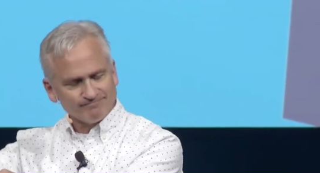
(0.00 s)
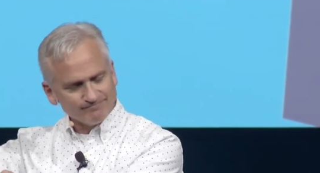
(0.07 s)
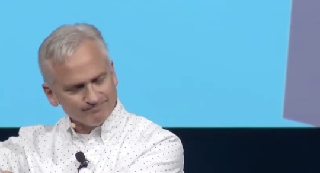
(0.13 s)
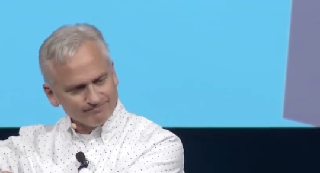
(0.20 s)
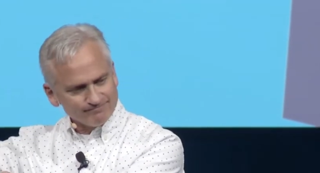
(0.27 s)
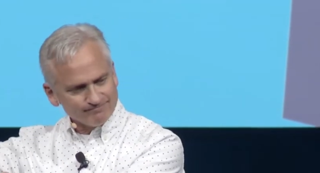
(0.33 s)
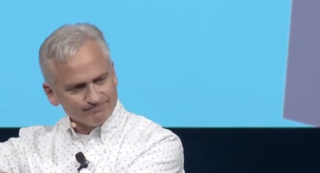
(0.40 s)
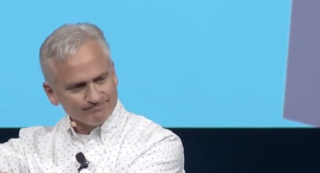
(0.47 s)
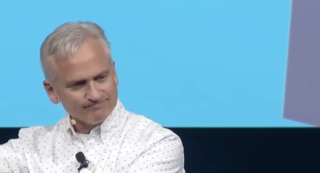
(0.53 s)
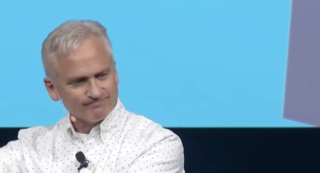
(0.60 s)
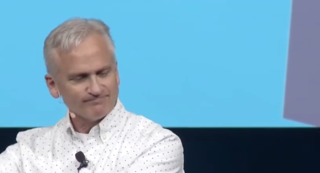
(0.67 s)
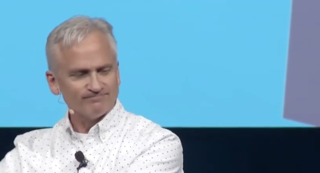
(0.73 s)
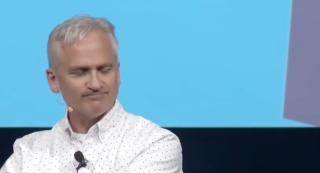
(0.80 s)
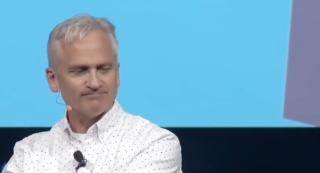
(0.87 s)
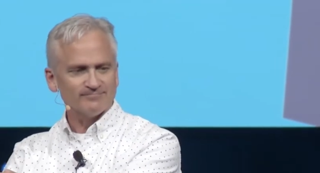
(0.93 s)

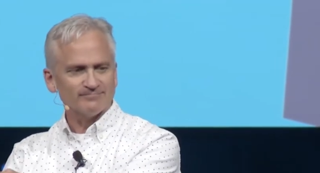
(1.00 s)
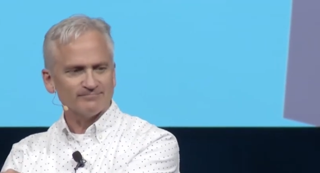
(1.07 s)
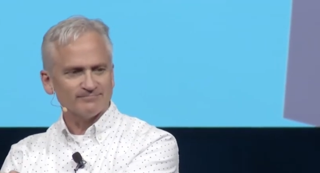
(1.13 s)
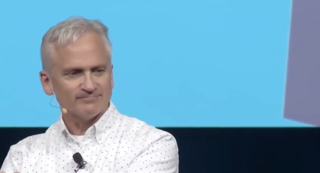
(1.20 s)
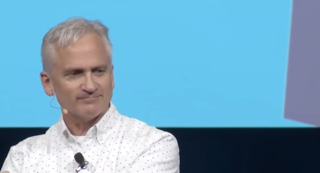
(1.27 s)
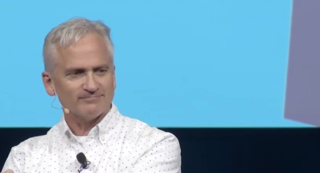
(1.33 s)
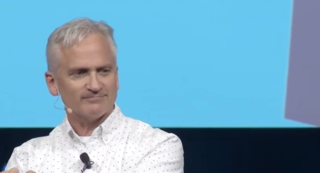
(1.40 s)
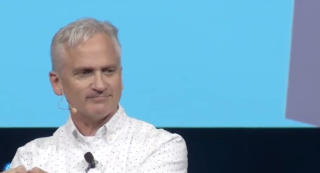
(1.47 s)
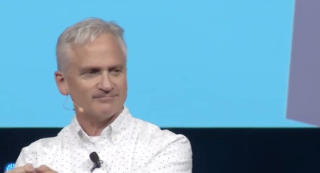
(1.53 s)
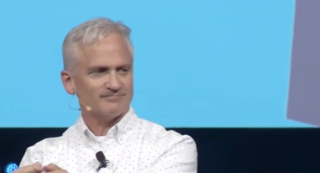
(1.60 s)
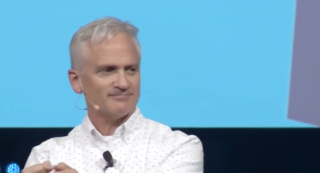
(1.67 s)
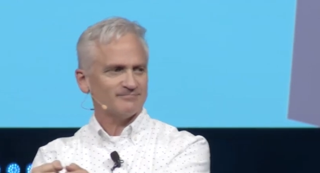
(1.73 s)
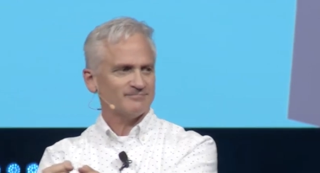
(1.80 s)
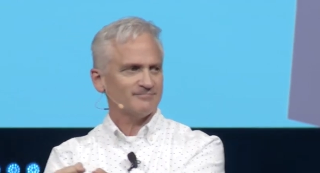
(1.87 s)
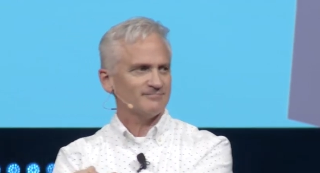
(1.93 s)

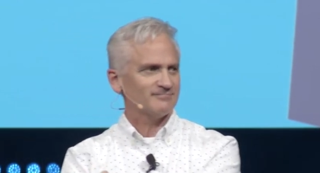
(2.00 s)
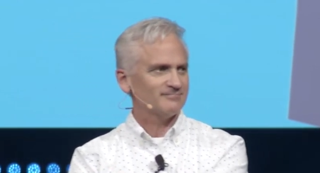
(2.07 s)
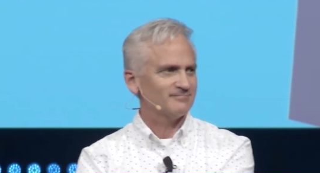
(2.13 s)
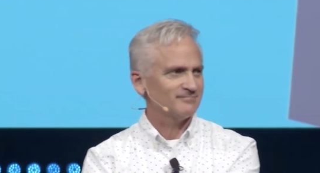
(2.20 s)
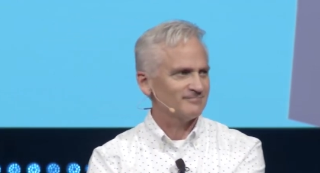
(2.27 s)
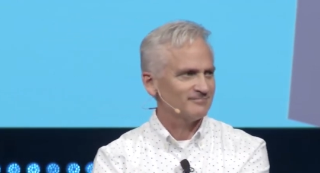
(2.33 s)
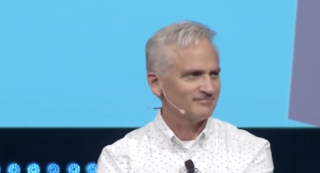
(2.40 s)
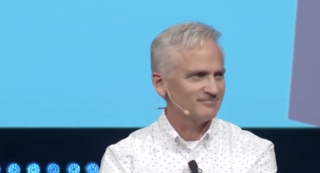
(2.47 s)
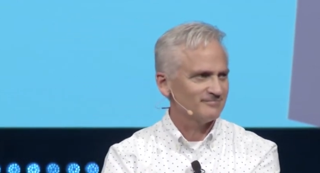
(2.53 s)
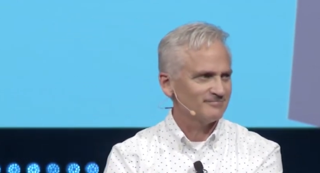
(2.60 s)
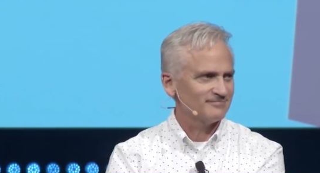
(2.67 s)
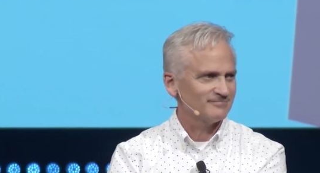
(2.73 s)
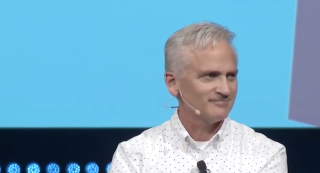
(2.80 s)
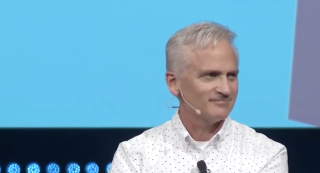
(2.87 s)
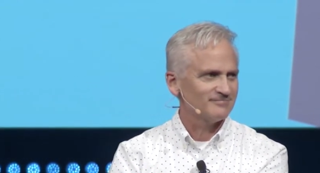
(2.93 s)

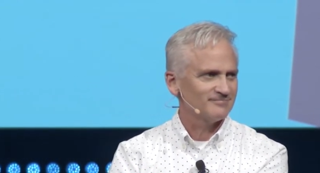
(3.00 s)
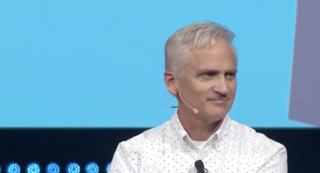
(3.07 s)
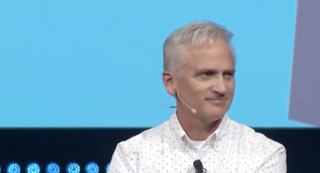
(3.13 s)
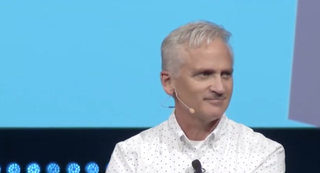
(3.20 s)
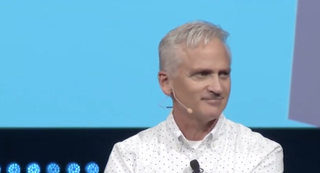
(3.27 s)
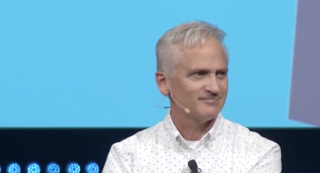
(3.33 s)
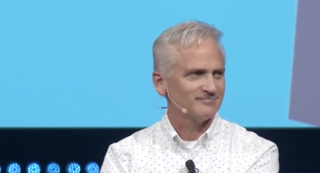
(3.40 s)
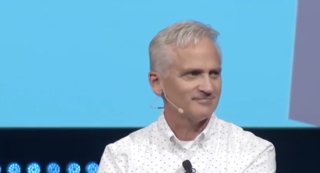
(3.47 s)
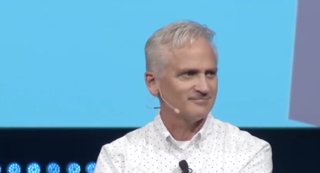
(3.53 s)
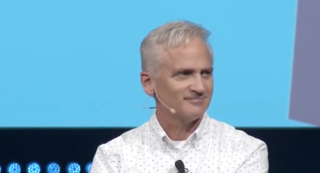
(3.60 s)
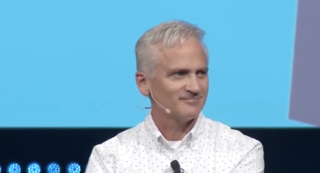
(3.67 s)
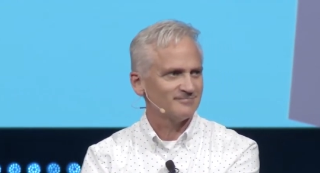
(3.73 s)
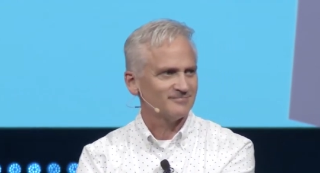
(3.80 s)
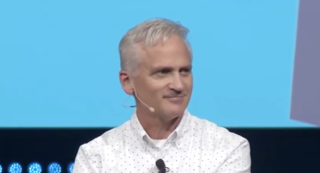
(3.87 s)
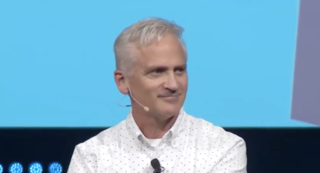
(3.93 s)

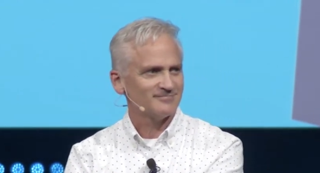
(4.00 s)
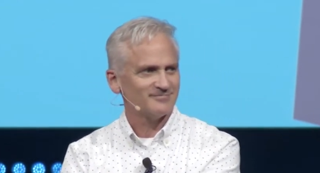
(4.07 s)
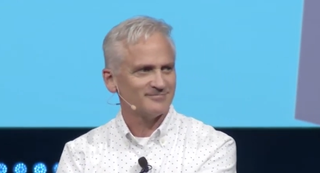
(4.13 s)
(no one is talking)